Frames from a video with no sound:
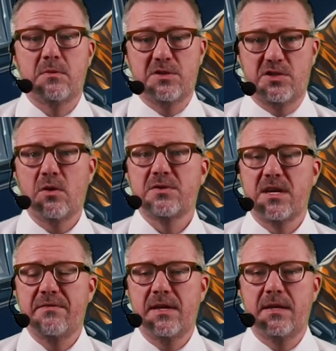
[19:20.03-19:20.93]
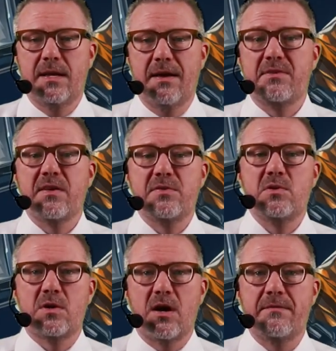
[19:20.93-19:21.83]
The results of it have
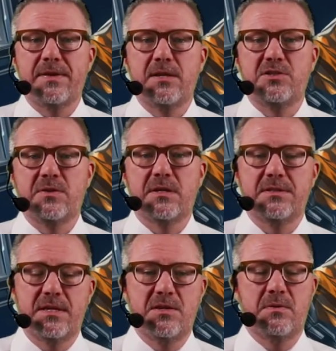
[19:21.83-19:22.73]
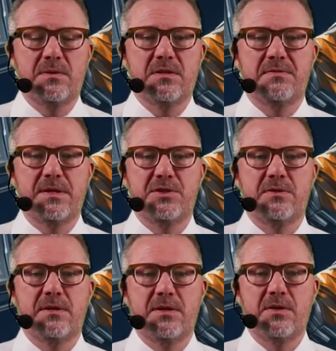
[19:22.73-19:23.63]
given you confidence to continue in this venture,